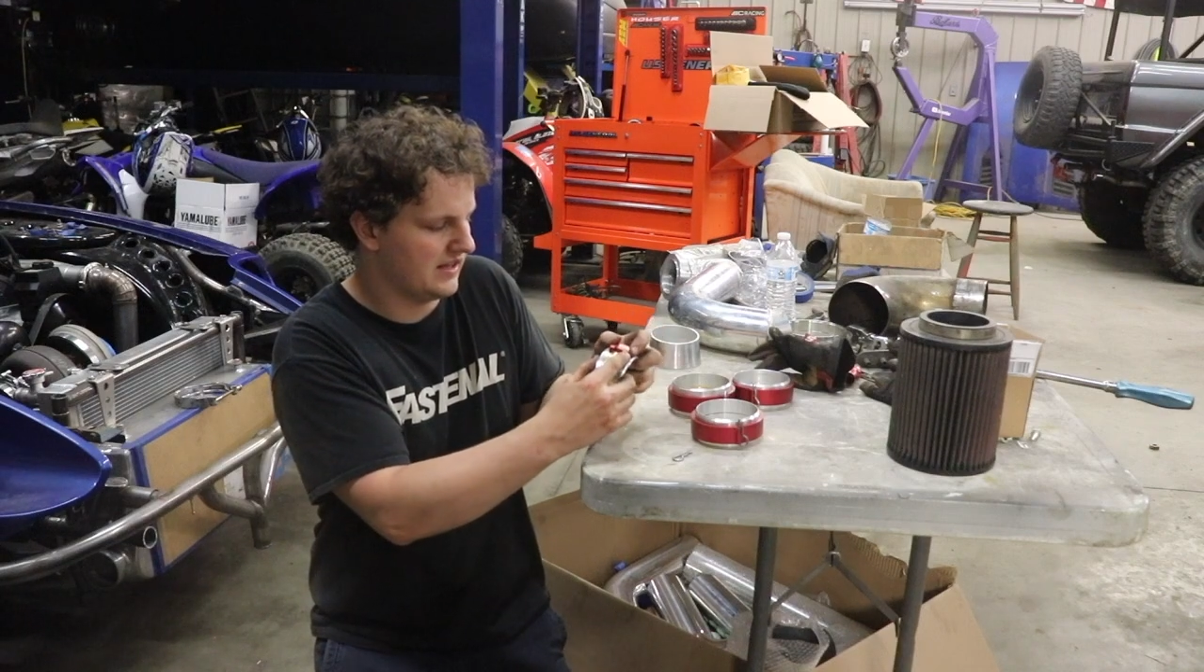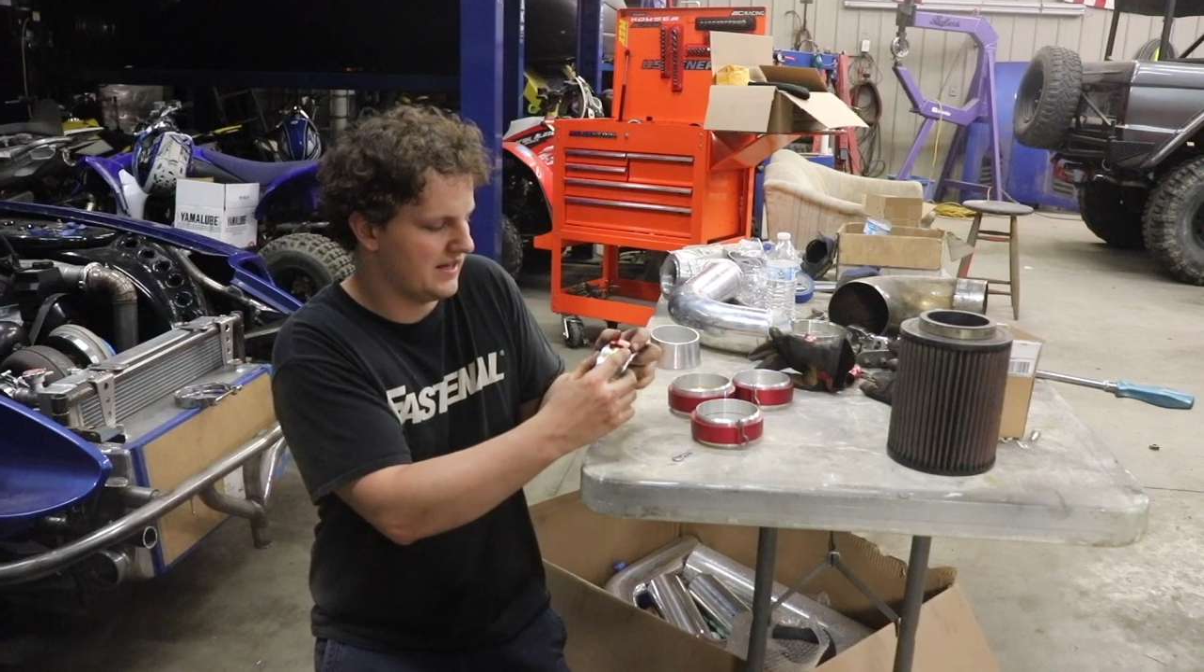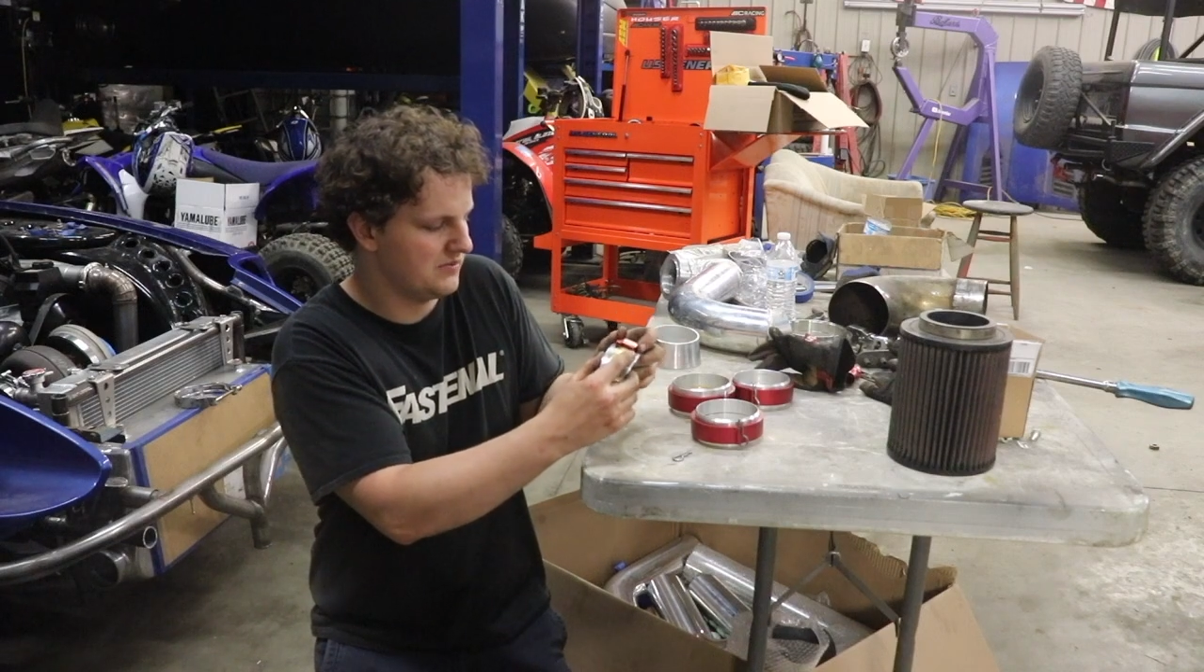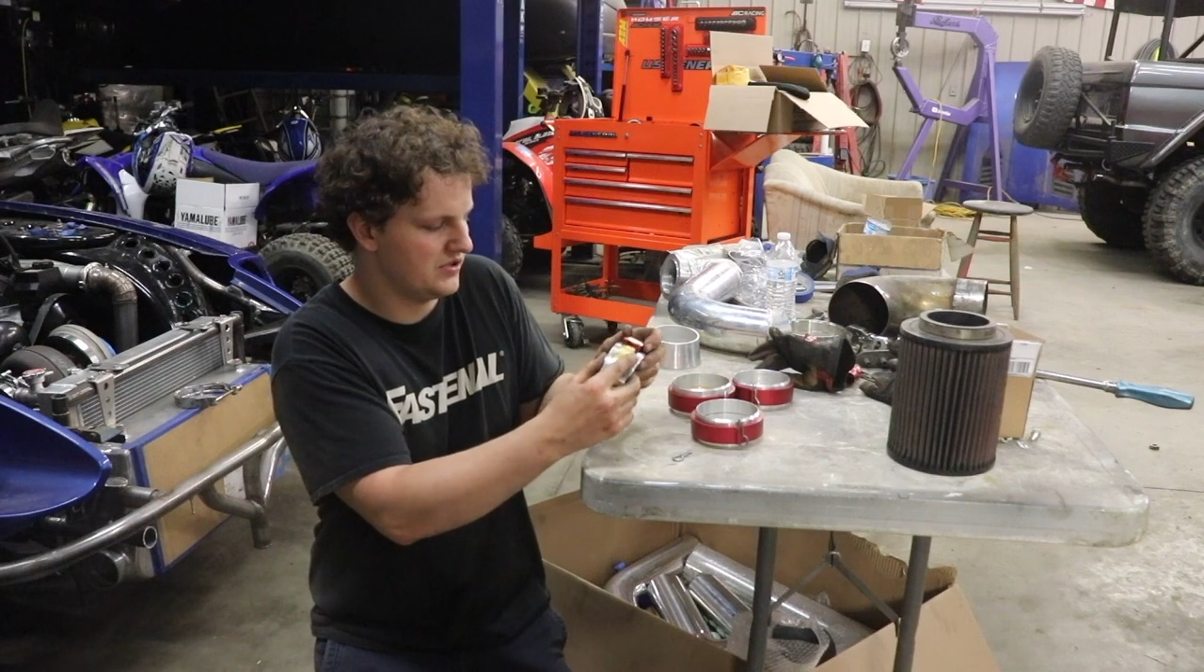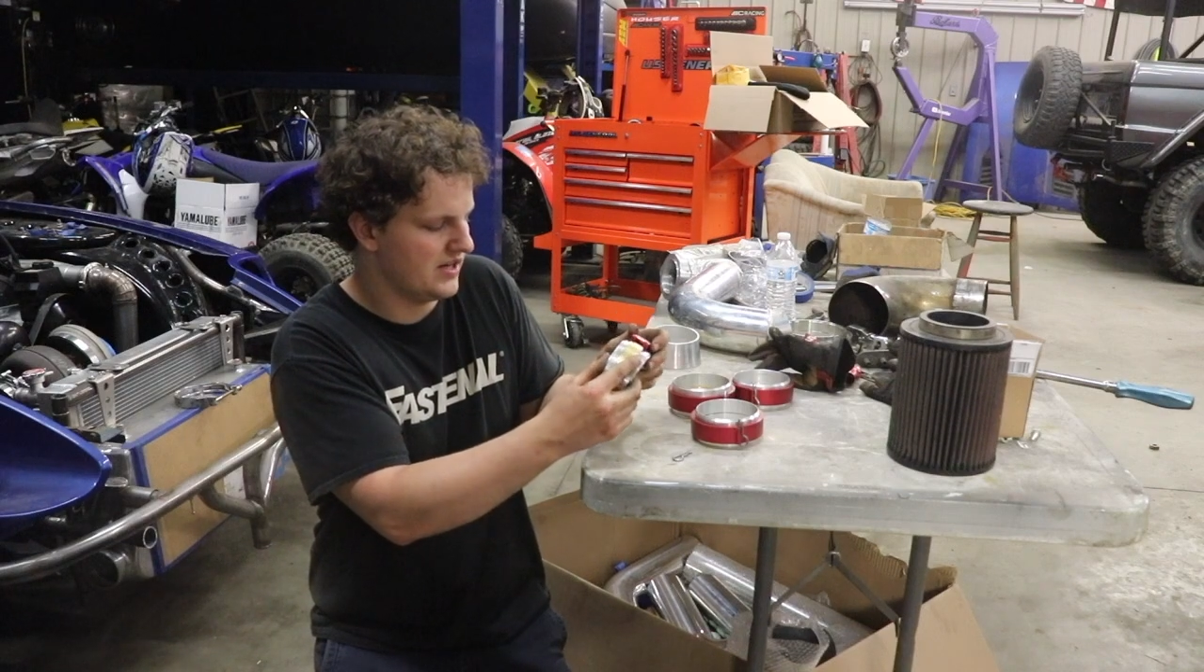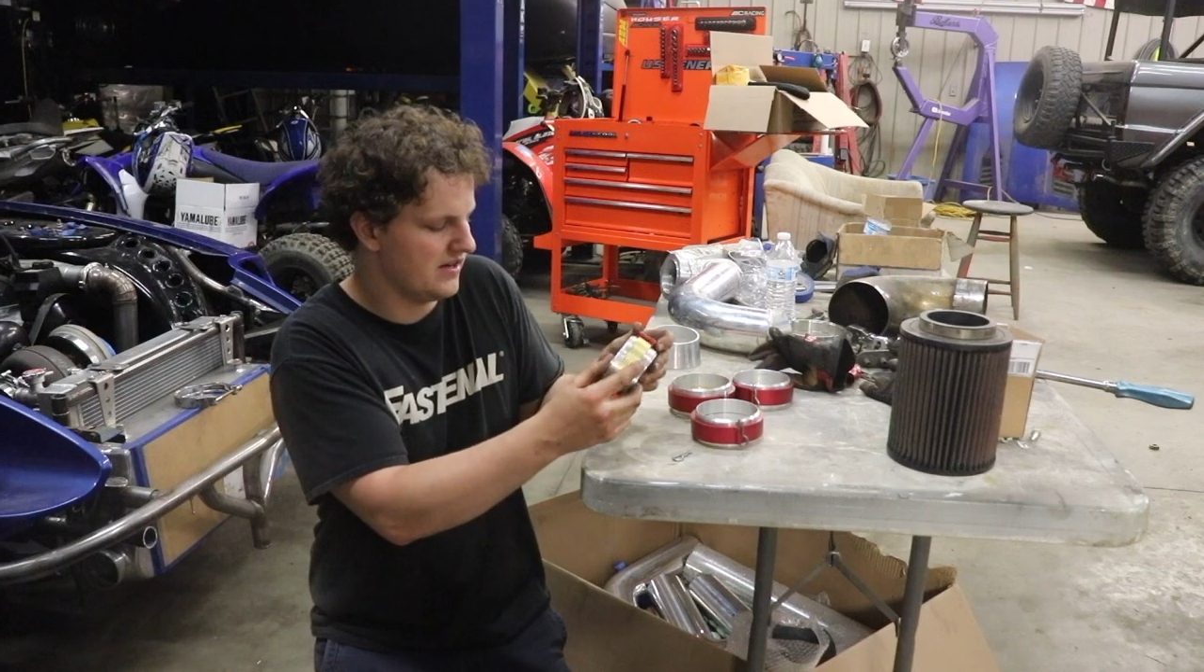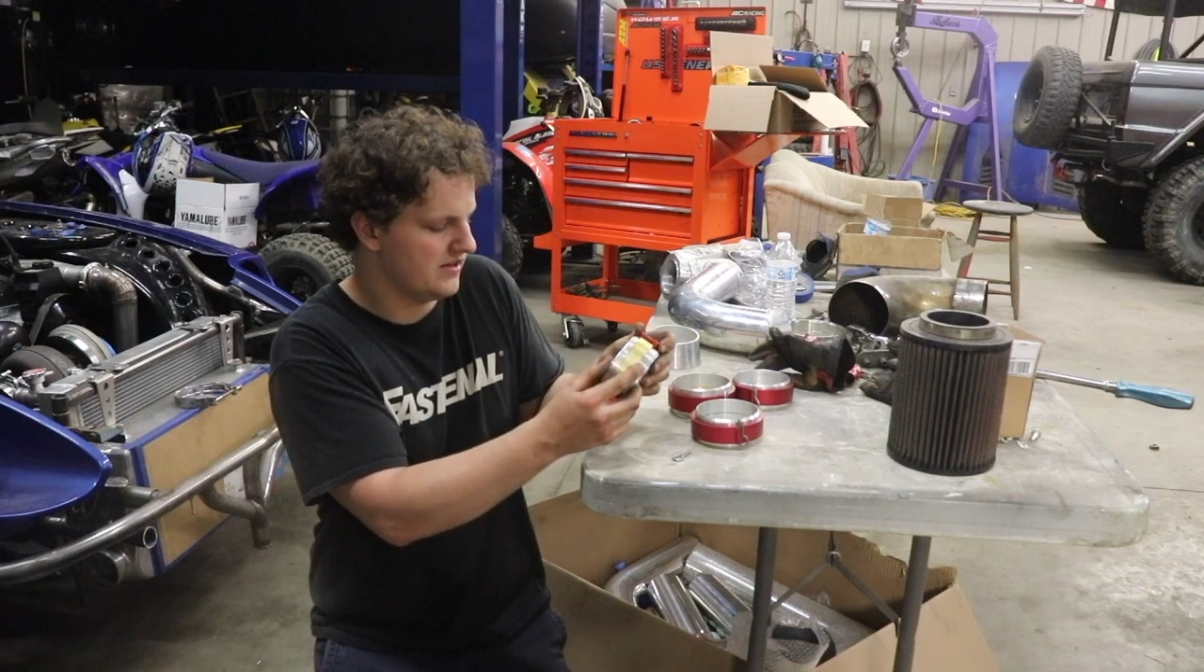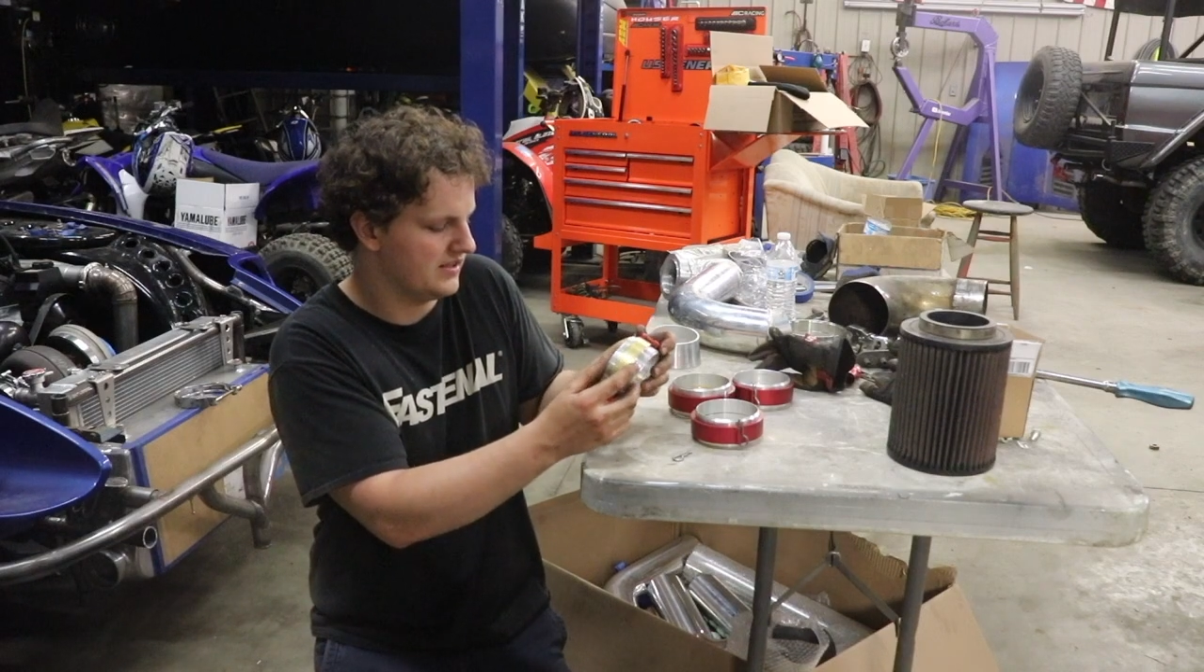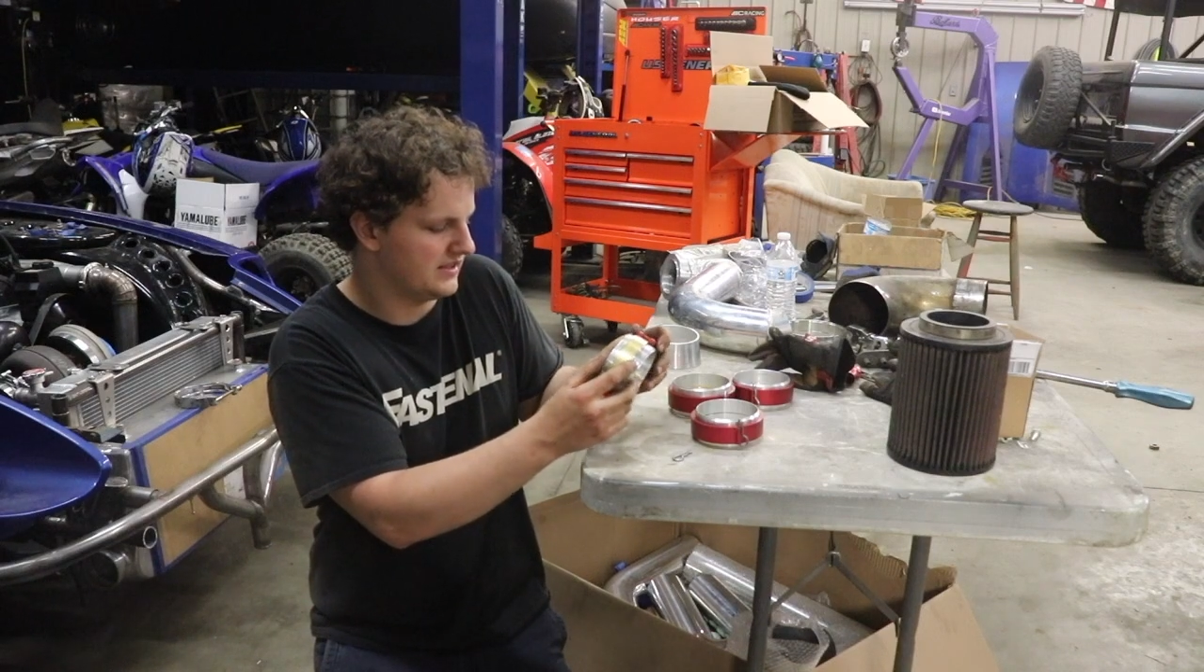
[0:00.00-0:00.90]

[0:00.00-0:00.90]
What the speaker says: clamshell,